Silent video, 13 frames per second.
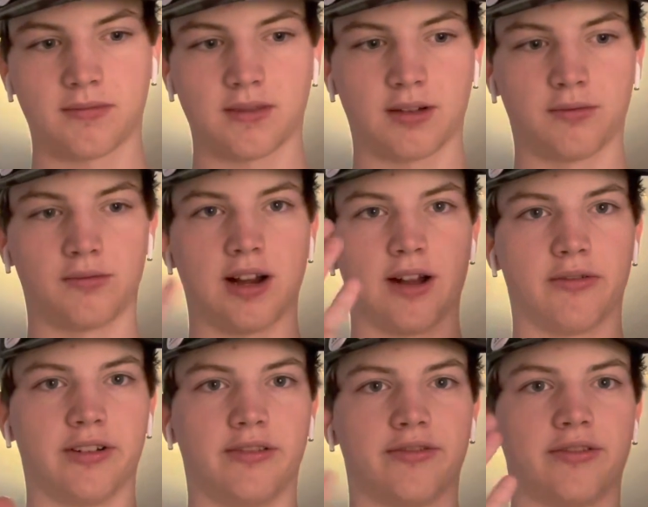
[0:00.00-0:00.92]

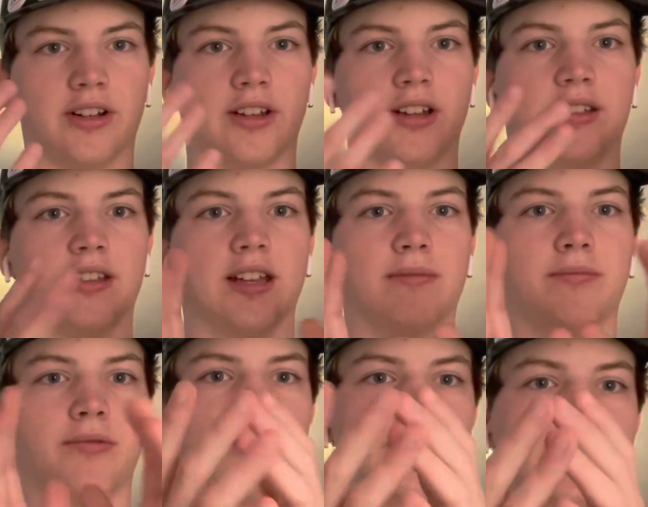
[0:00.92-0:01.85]
rounded front and then
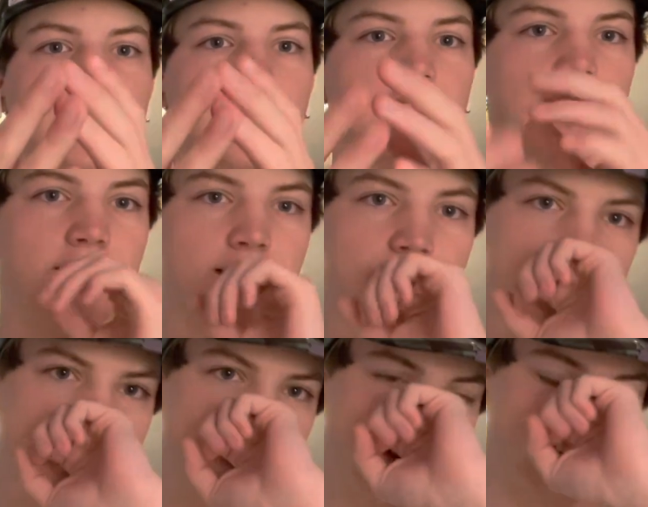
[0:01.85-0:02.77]
pointy end,
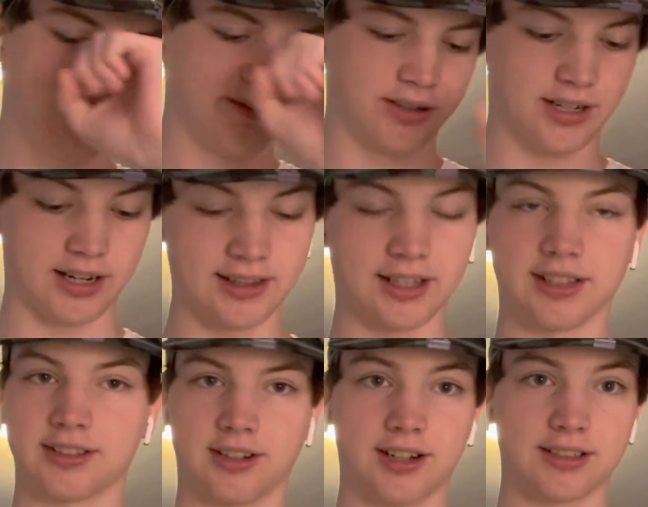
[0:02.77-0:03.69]
which I think
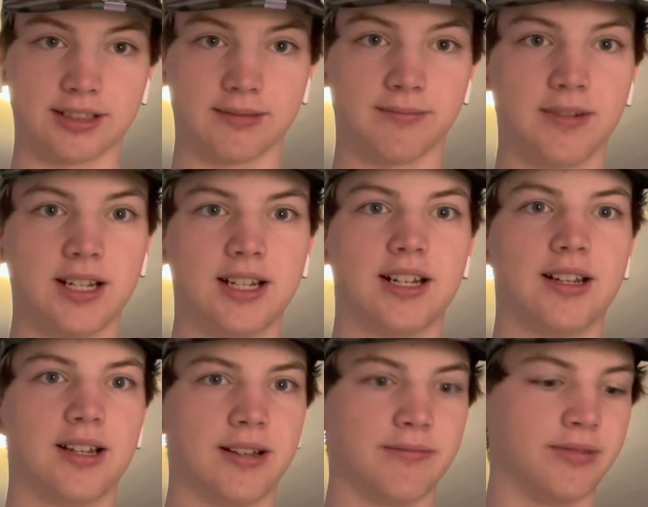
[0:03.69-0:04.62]
is awesome.
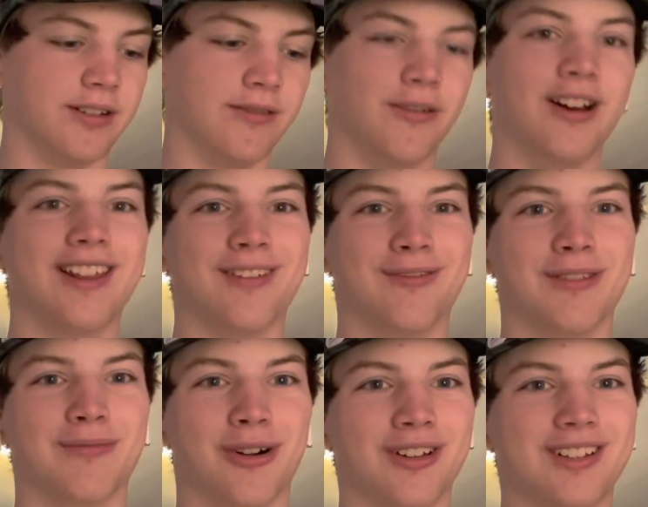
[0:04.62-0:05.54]
But with
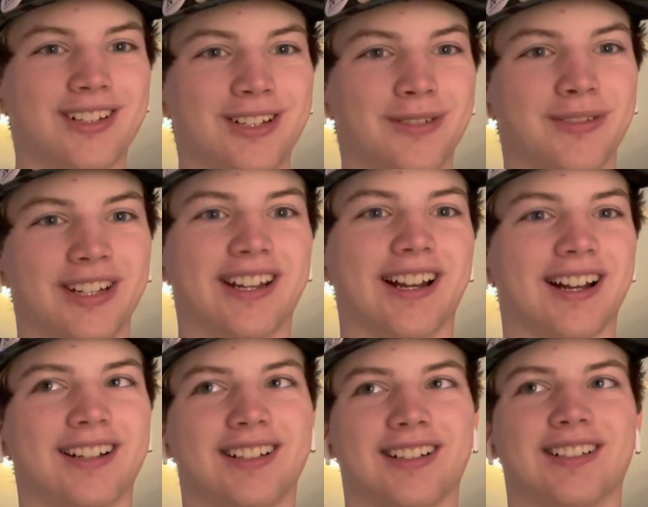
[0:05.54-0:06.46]
most human
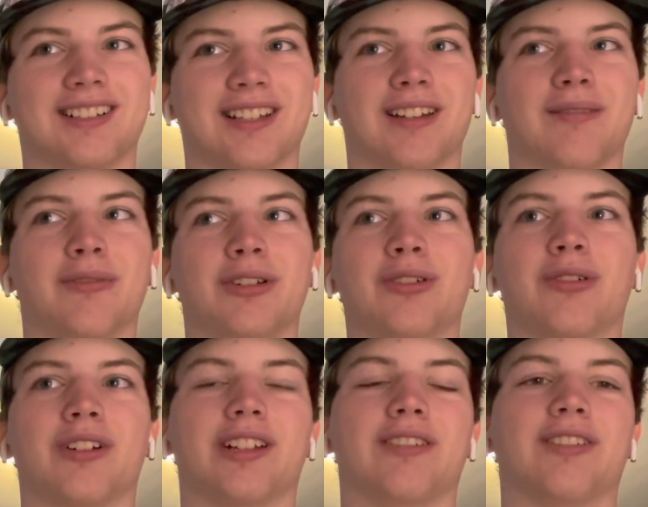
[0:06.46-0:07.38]
characters and the
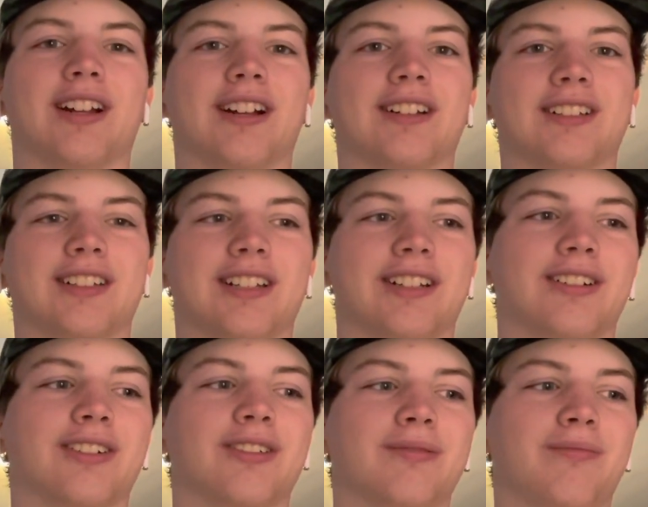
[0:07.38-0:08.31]
majority of characters that
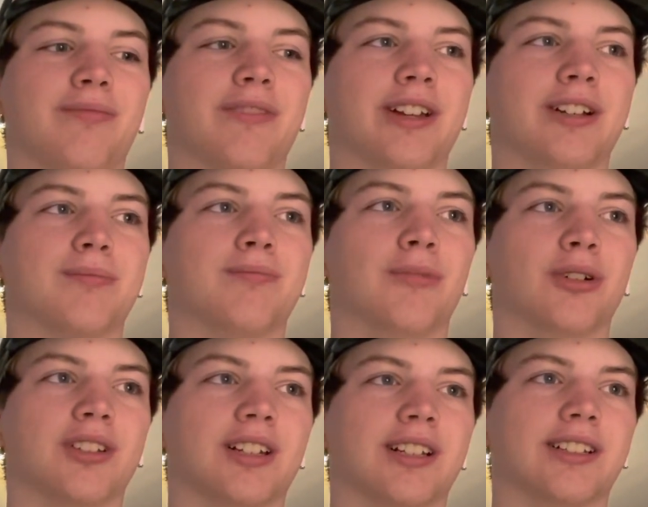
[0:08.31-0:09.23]
you're
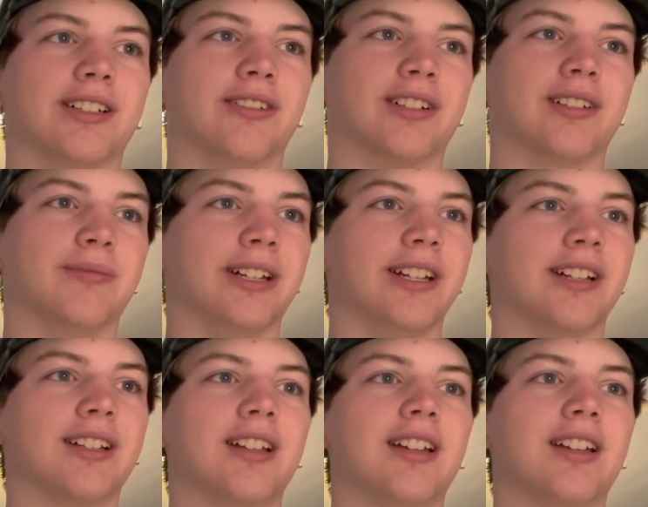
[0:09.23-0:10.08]
most likely going to make,